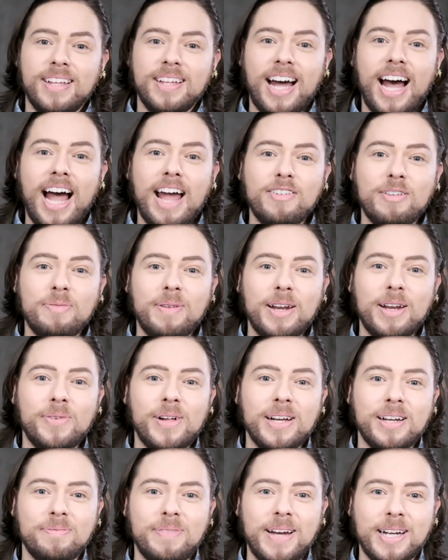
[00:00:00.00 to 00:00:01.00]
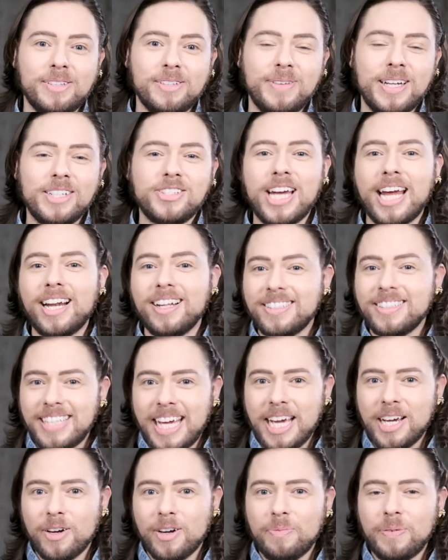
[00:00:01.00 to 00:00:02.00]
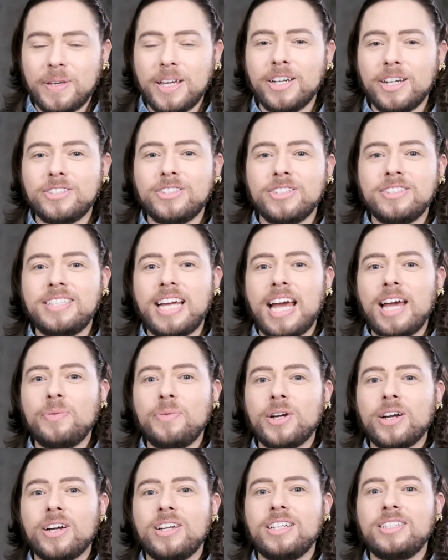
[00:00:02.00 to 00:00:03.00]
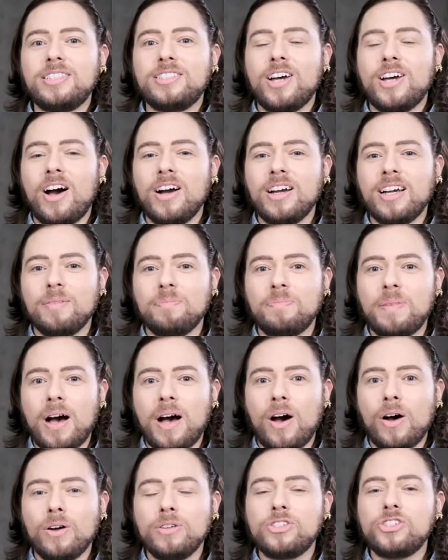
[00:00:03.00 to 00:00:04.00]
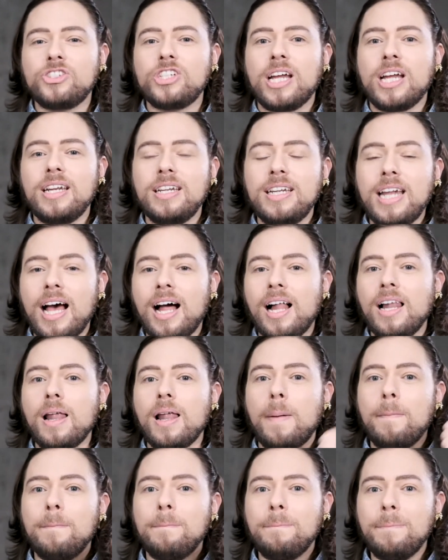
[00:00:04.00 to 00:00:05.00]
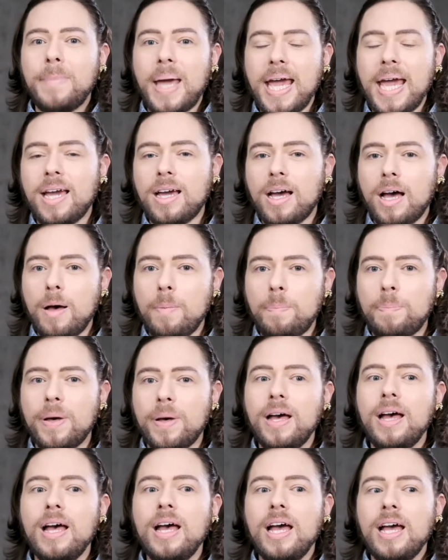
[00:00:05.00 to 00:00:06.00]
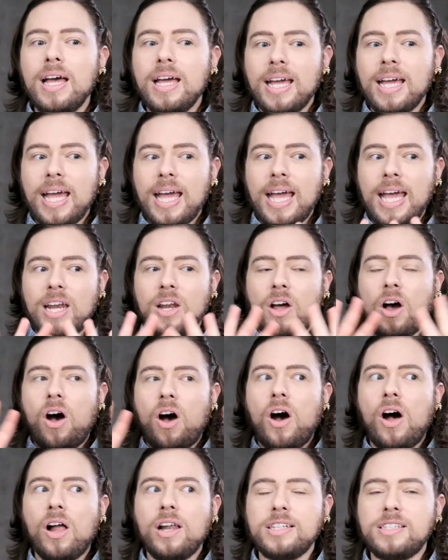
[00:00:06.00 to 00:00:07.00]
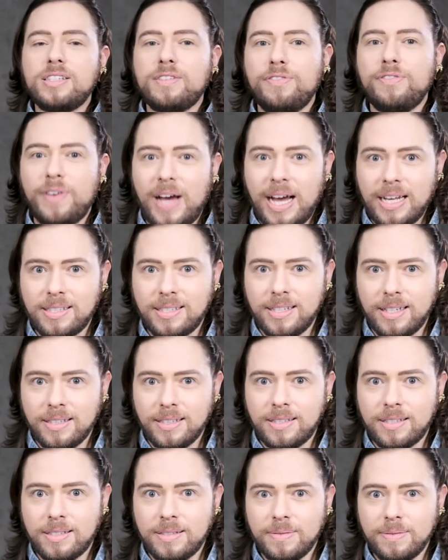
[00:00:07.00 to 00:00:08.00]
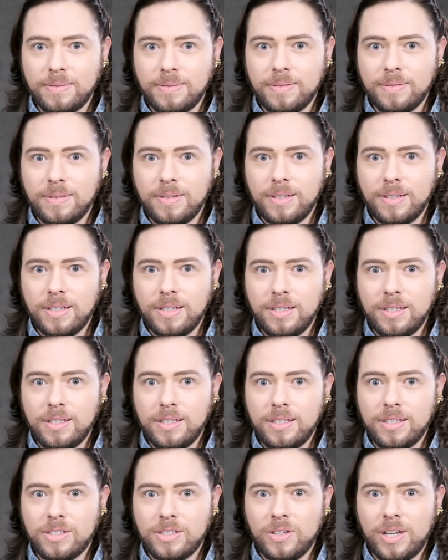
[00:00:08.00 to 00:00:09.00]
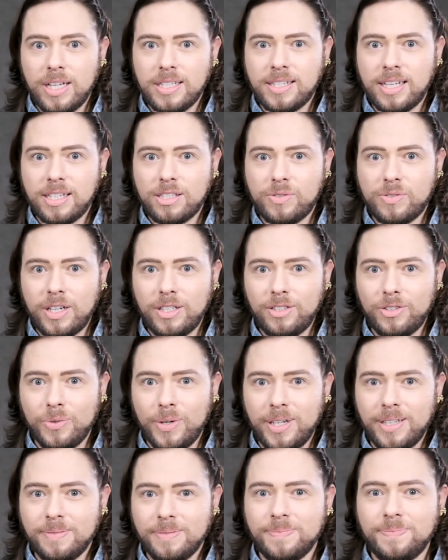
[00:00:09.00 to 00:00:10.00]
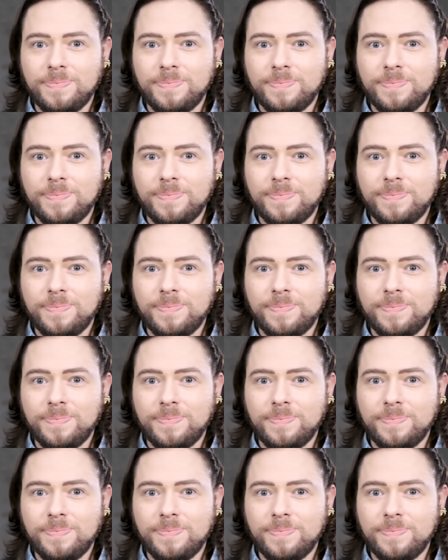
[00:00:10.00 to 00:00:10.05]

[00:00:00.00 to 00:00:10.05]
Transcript: Hi, everybody. Welcome back to my channel. Jacob here. Today, we're going to talk about Chanel makeup in all its facets. So let's get straight to it.